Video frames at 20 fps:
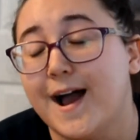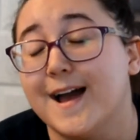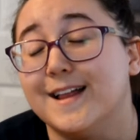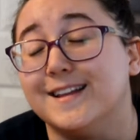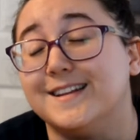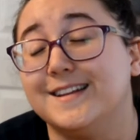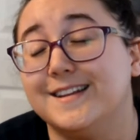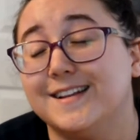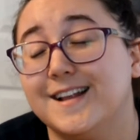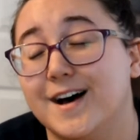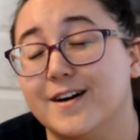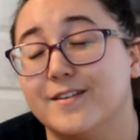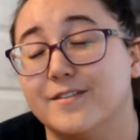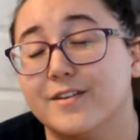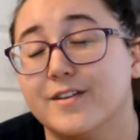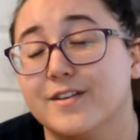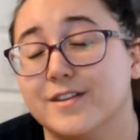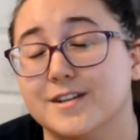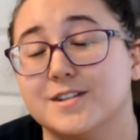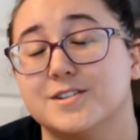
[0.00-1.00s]
I love
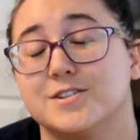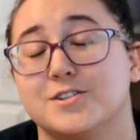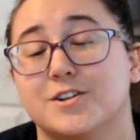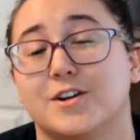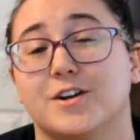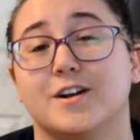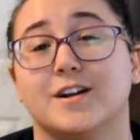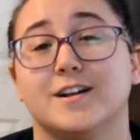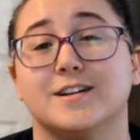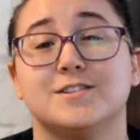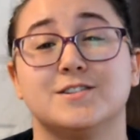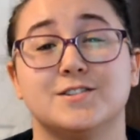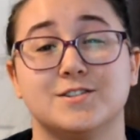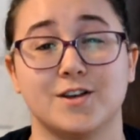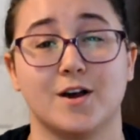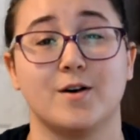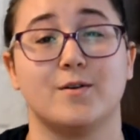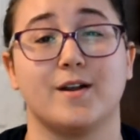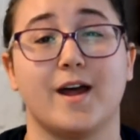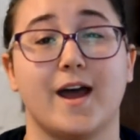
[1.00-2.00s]
this shirt. It's
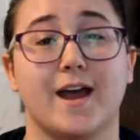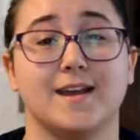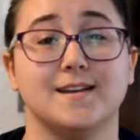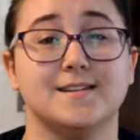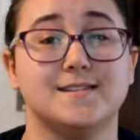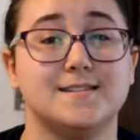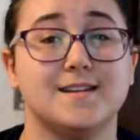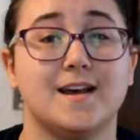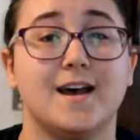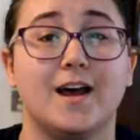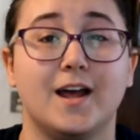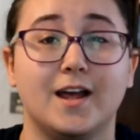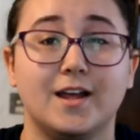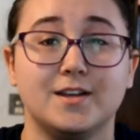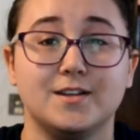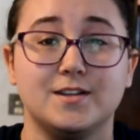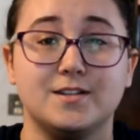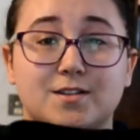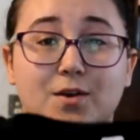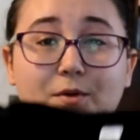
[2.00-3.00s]
so nice.
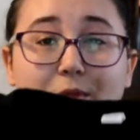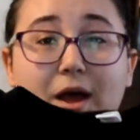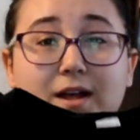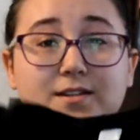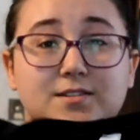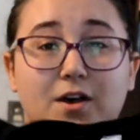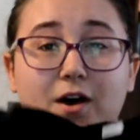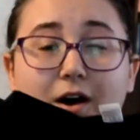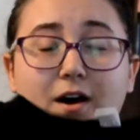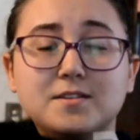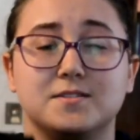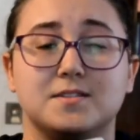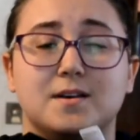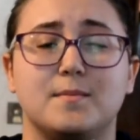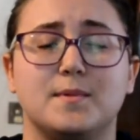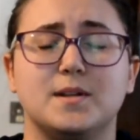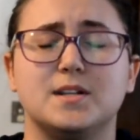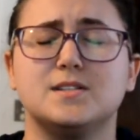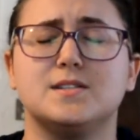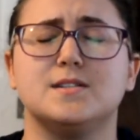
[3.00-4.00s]
So that's
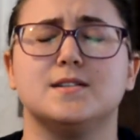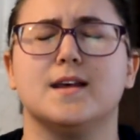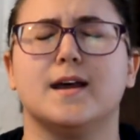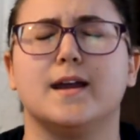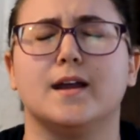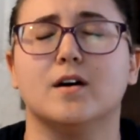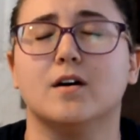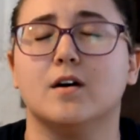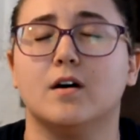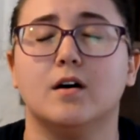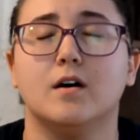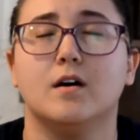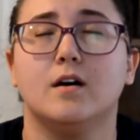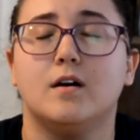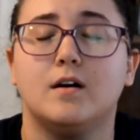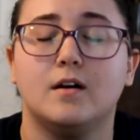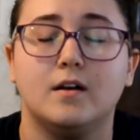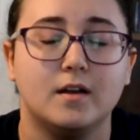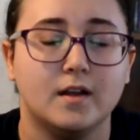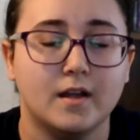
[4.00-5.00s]
awesome. It's like, oh,
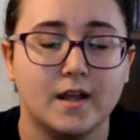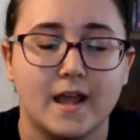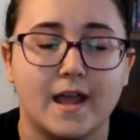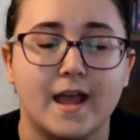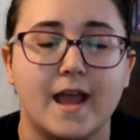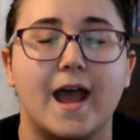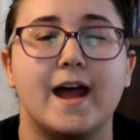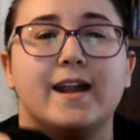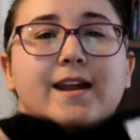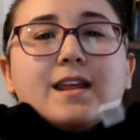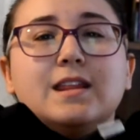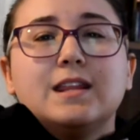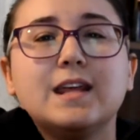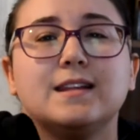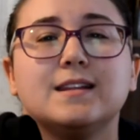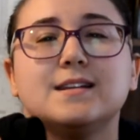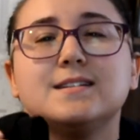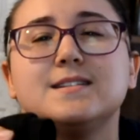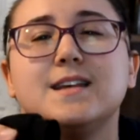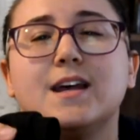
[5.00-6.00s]
Anything
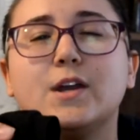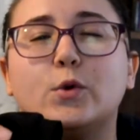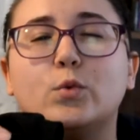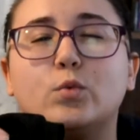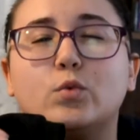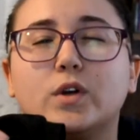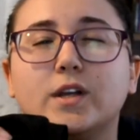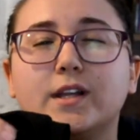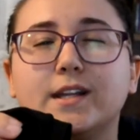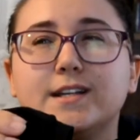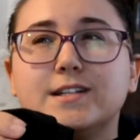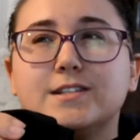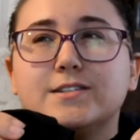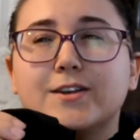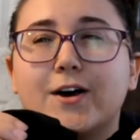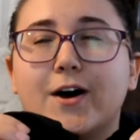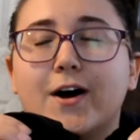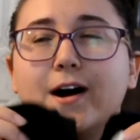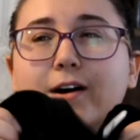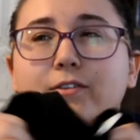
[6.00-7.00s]
that's like really
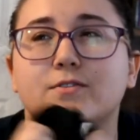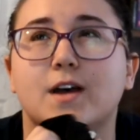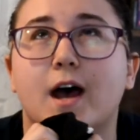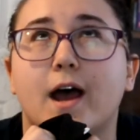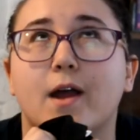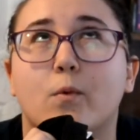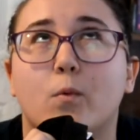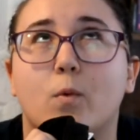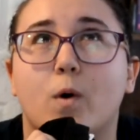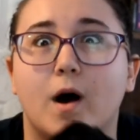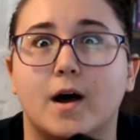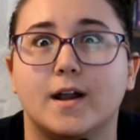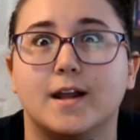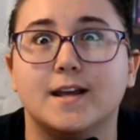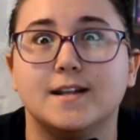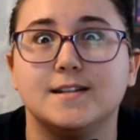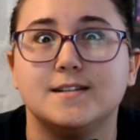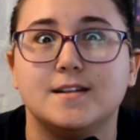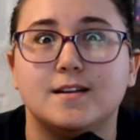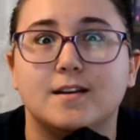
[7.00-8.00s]
soft, I want
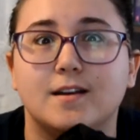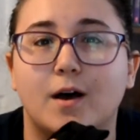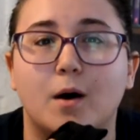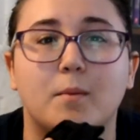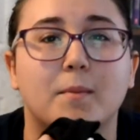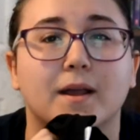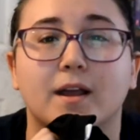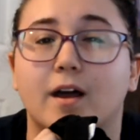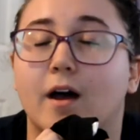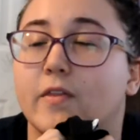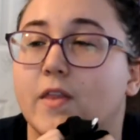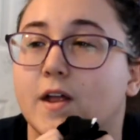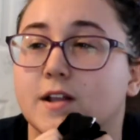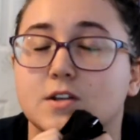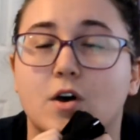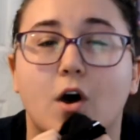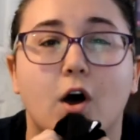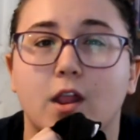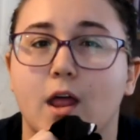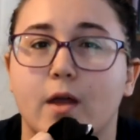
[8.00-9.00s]
it. Oh my god, that's
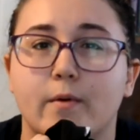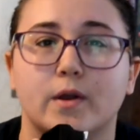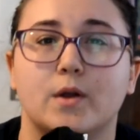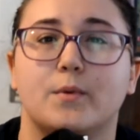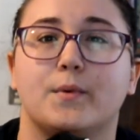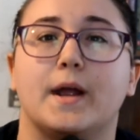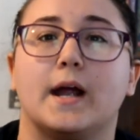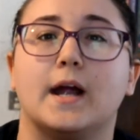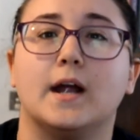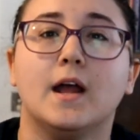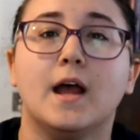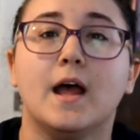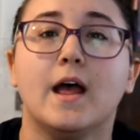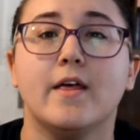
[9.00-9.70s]
all I want to wear.